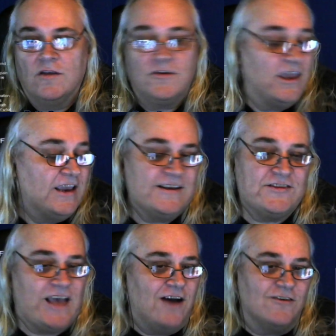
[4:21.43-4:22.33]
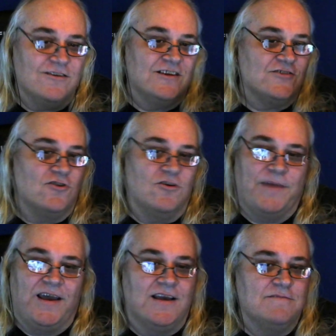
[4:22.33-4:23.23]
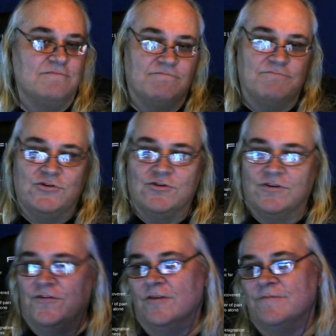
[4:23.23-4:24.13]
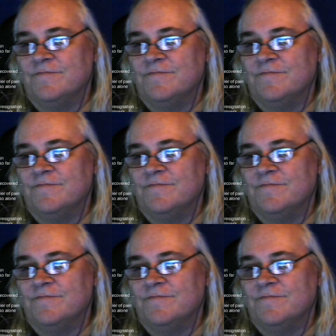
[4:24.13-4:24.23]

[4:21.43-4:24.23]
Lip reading: Digging the sound of this, though, man. Beautiful.